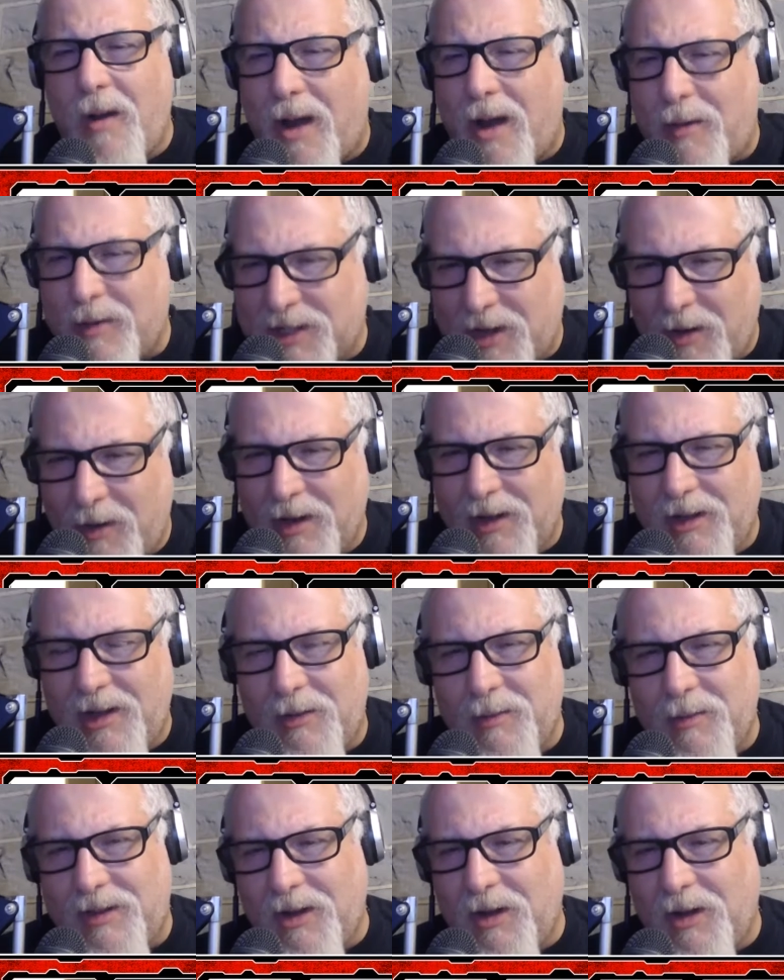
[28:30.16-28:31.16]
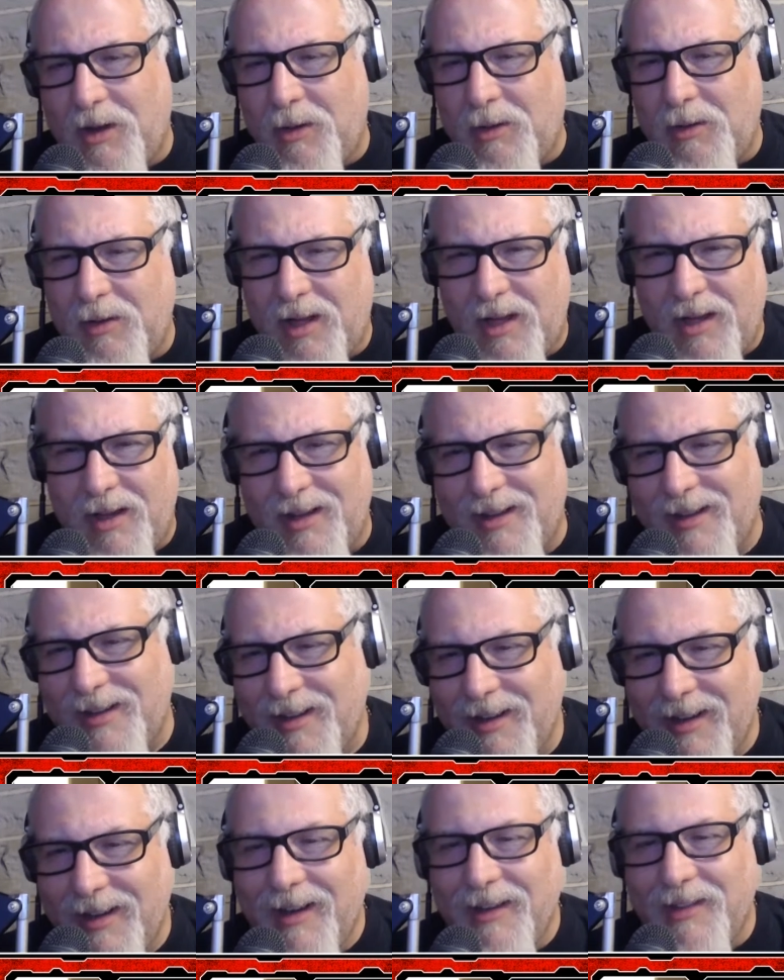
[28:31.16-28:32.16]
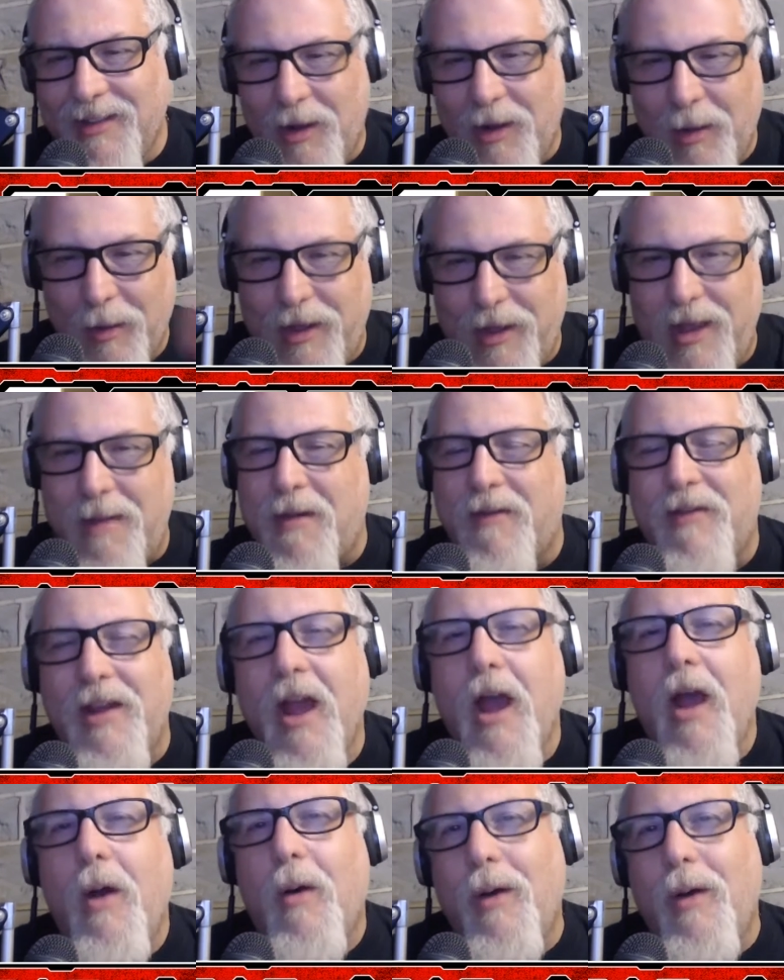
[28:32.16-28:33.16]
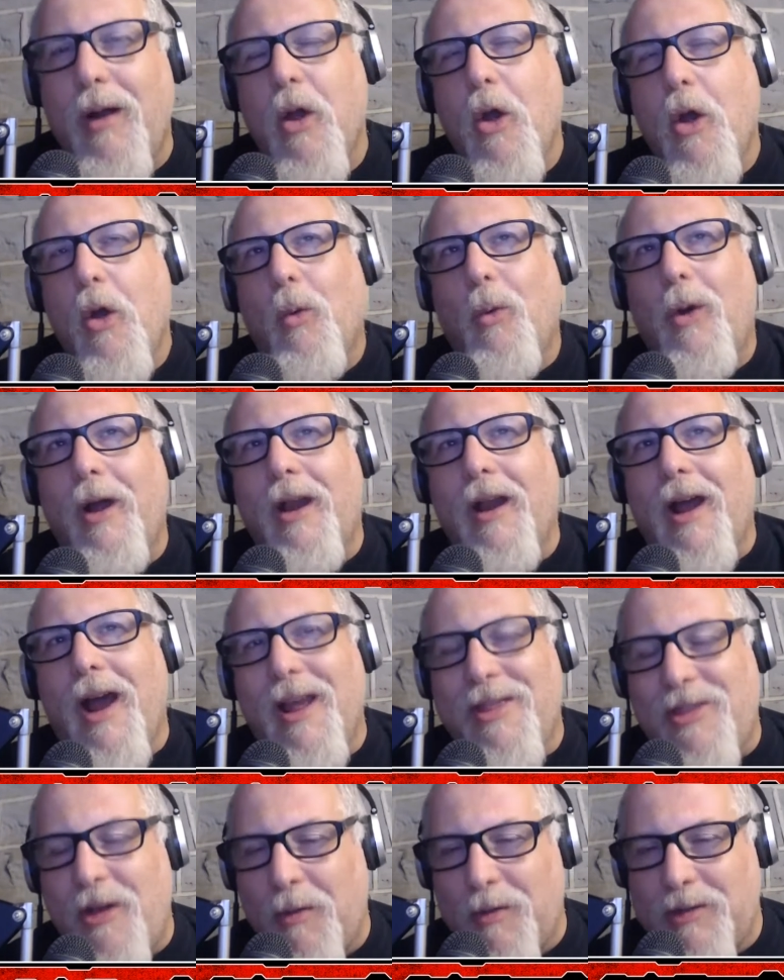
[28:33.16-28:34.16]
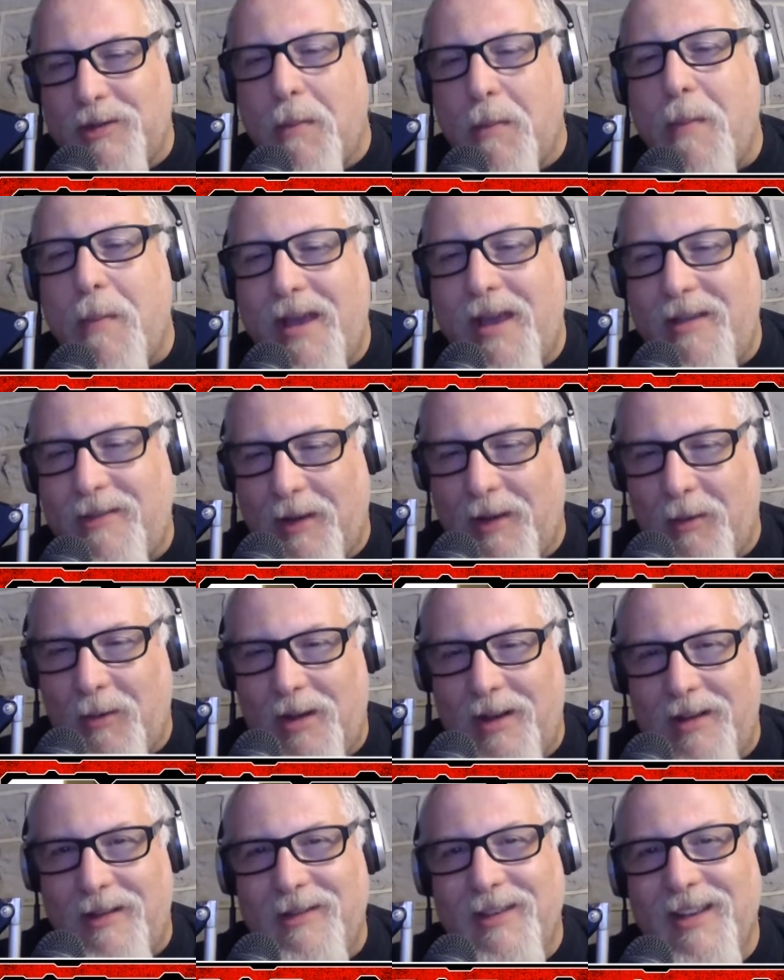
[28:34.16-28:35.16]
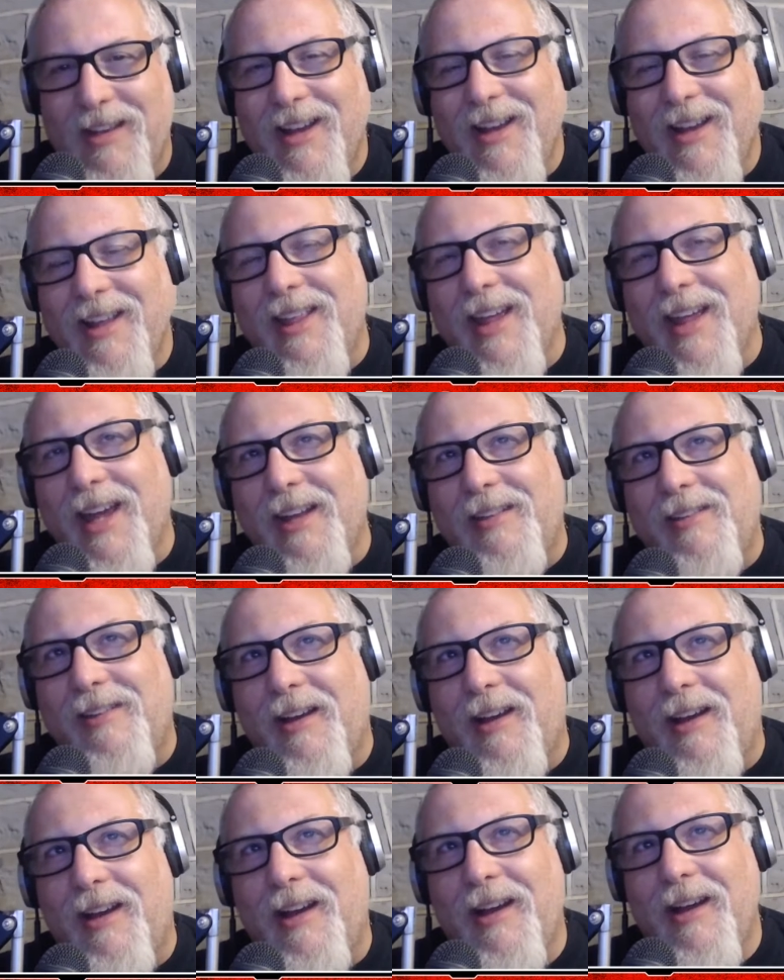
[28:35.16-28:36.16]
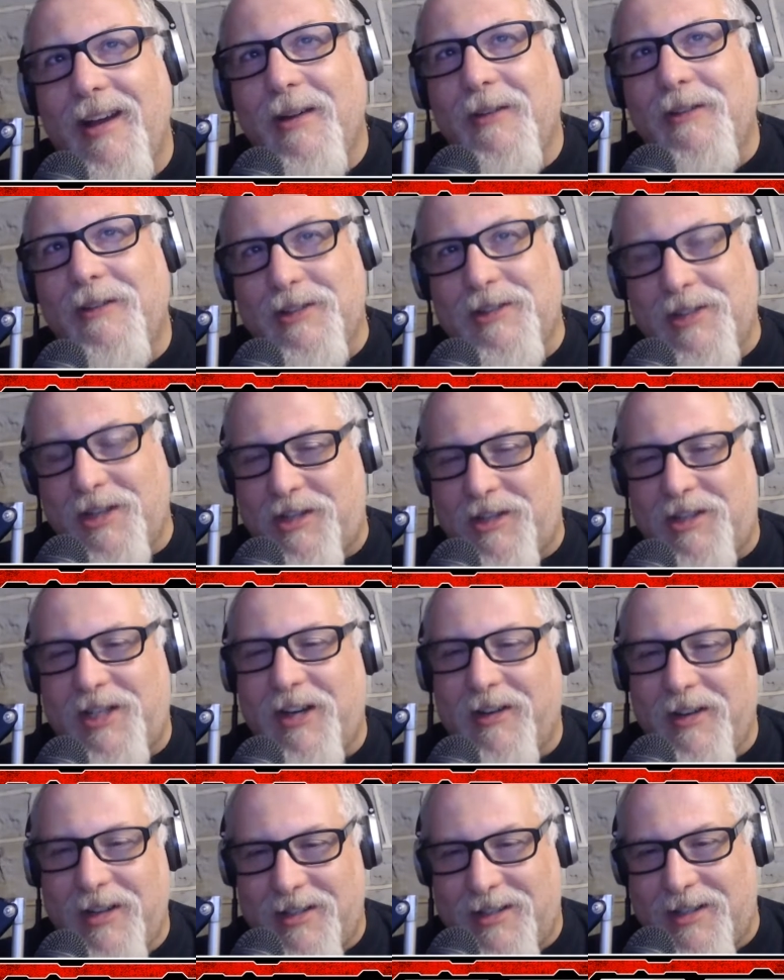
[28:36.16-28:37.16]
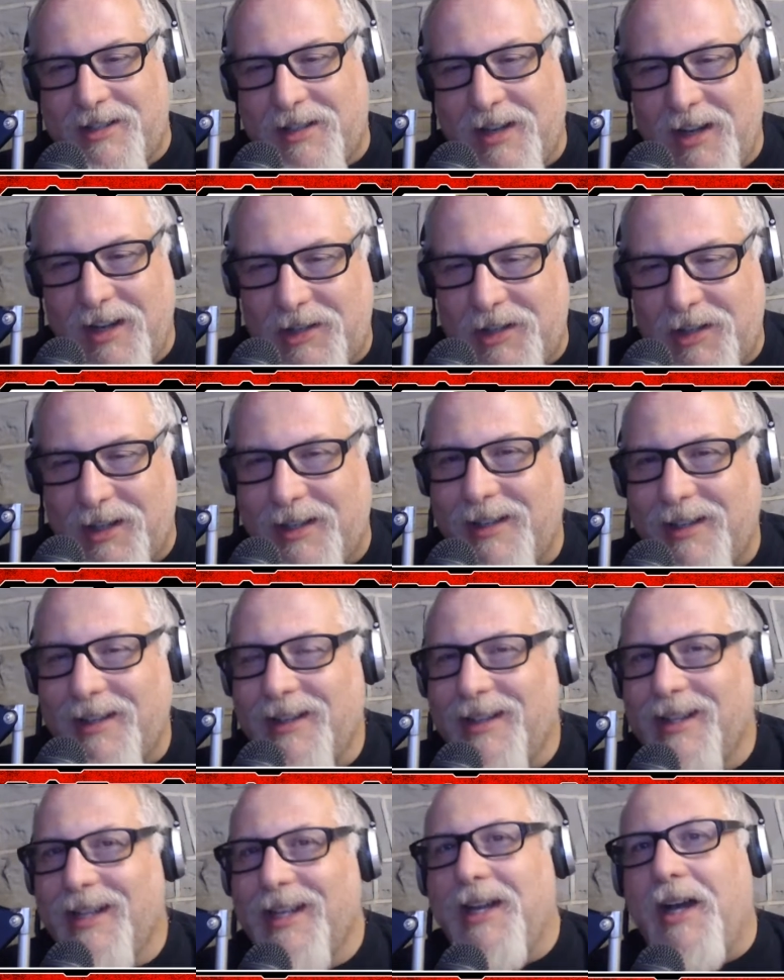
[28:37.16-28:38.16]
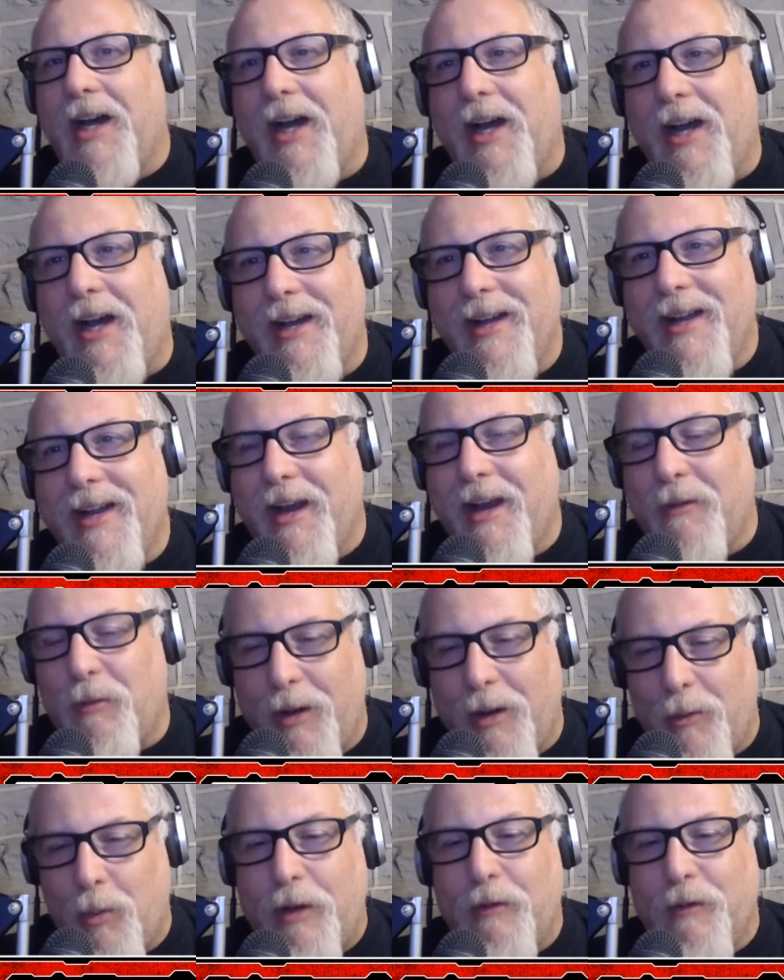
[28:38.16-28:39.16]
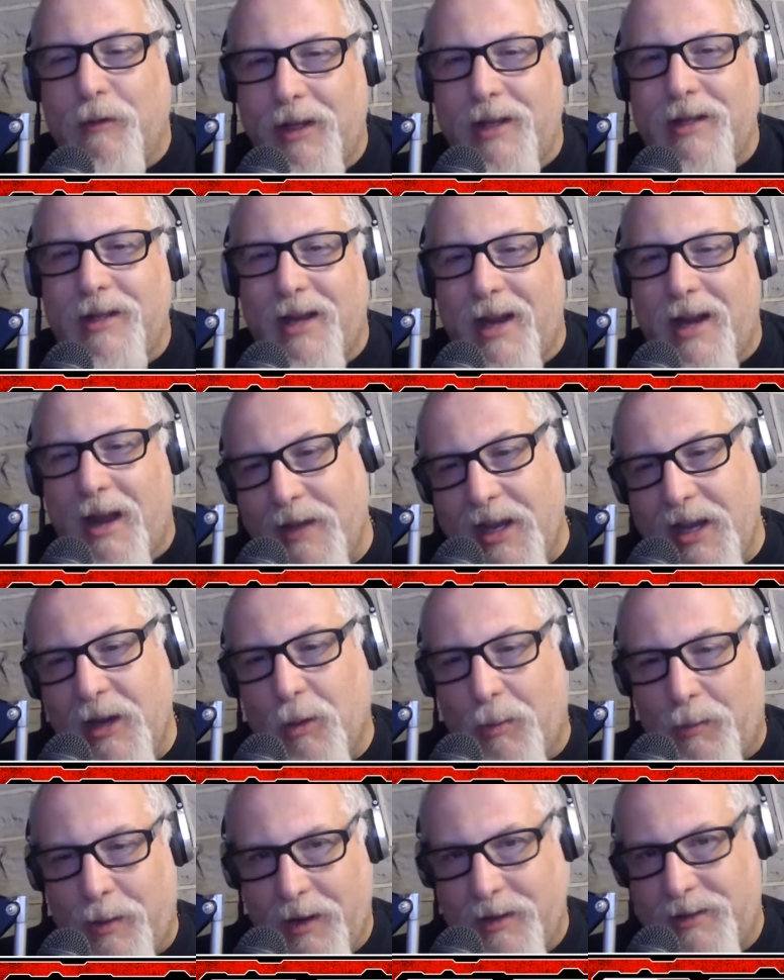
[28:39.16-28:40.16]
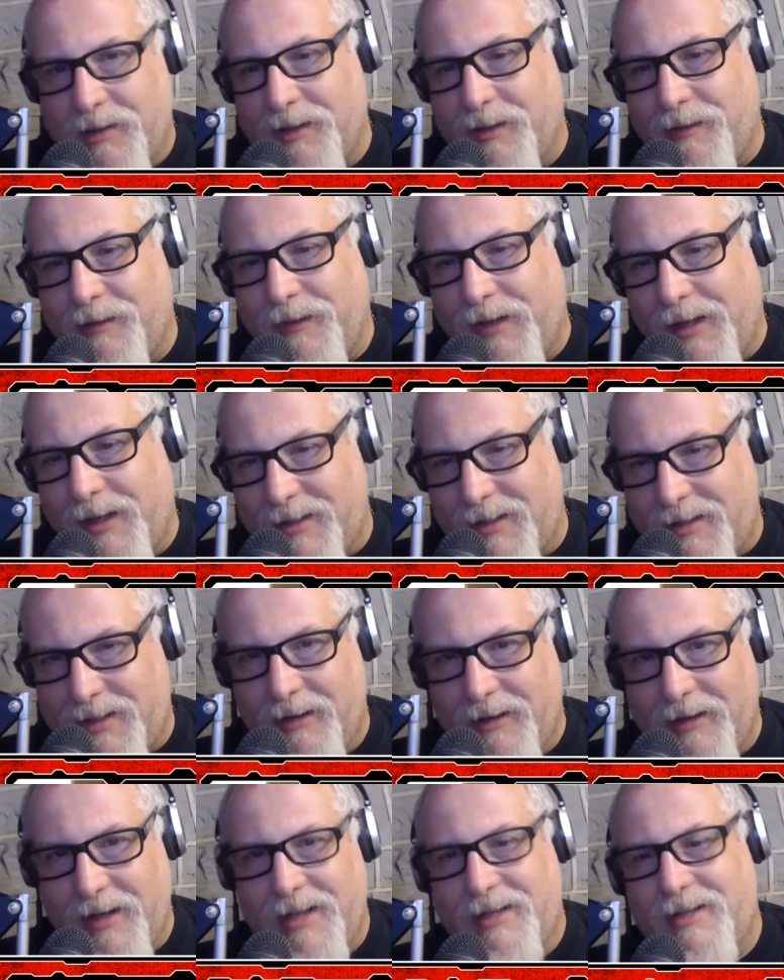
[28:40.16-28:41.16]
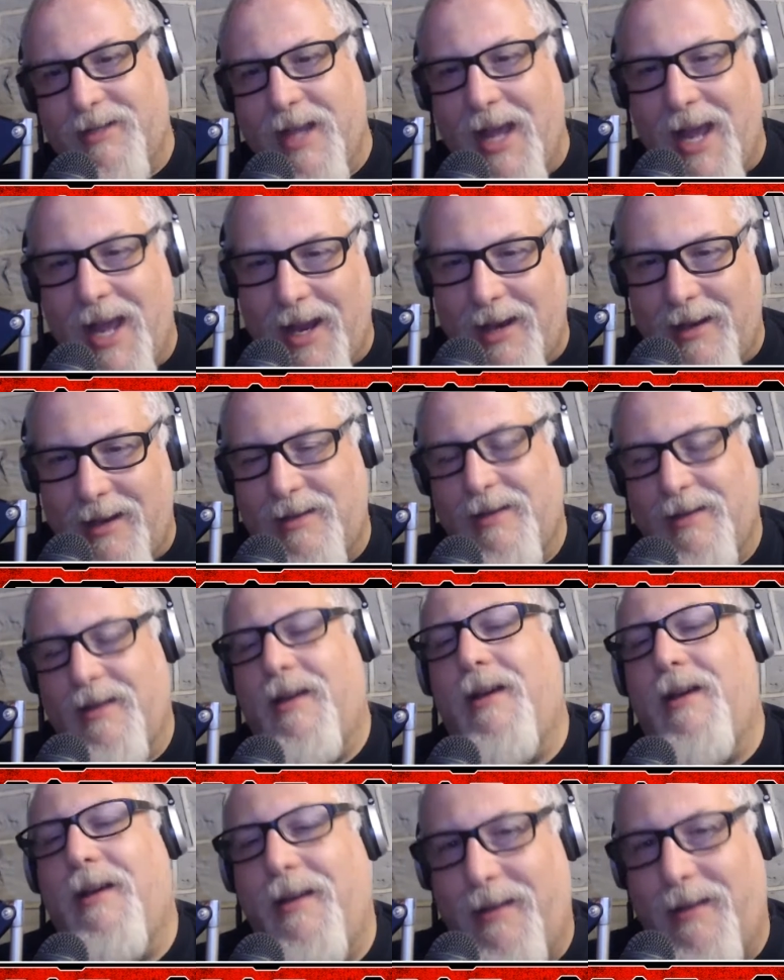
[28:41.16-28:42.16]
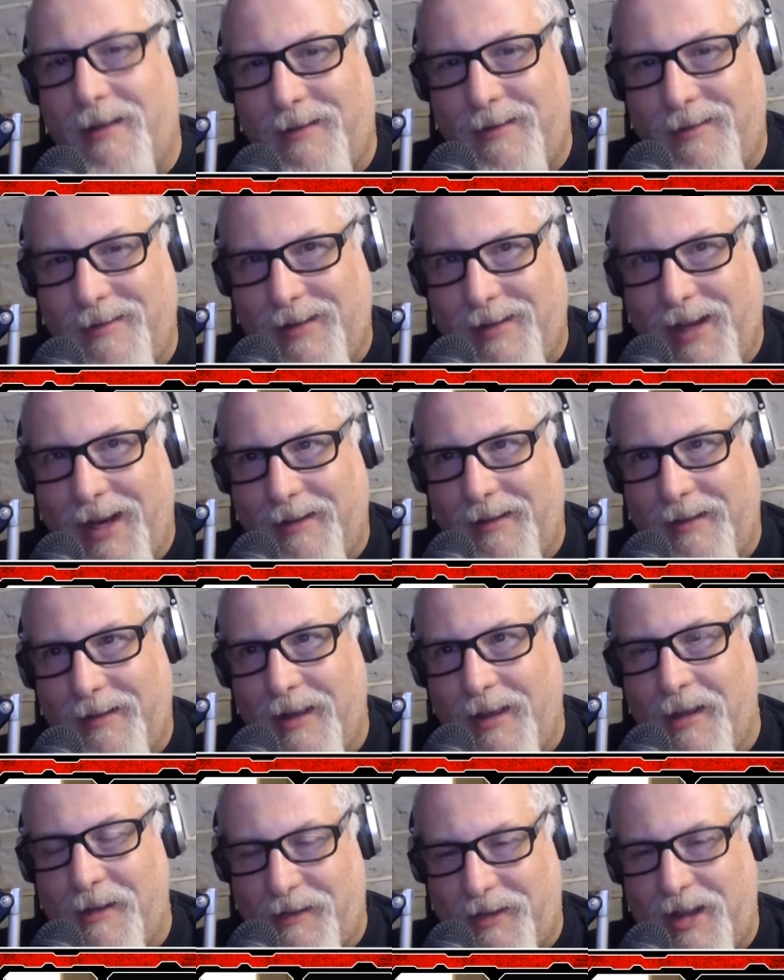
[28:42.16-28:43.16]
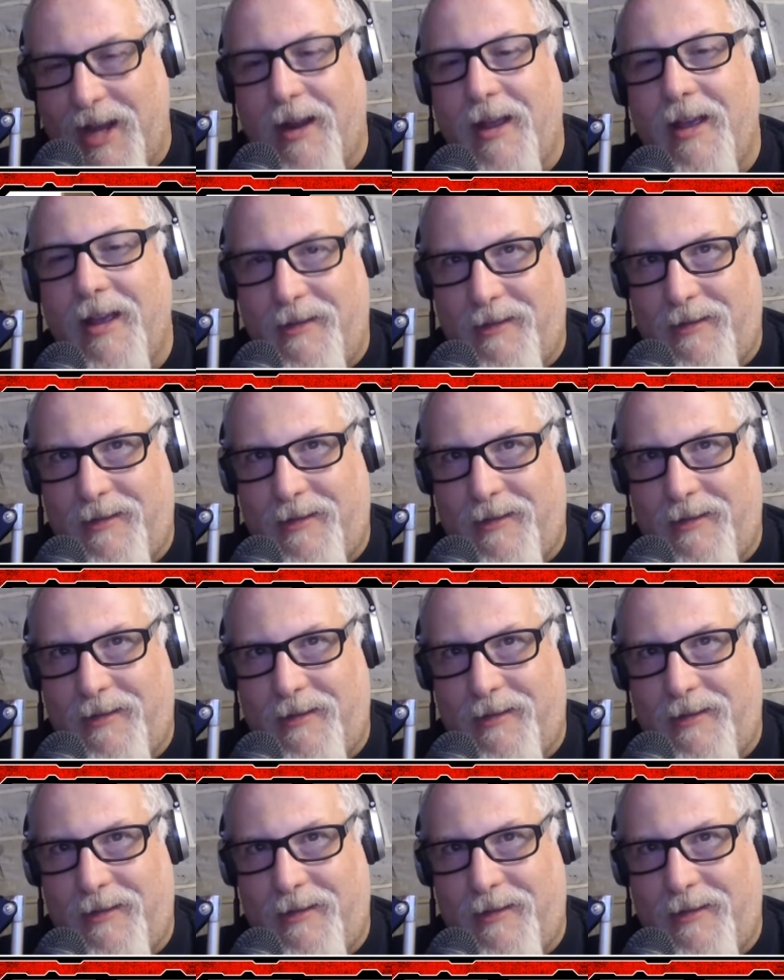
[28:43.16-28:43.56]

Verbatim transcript: was going along with the whole theme of it. What I thought was amazing was that for such a serious discussion, we really did have equal parts of serious and like hysterical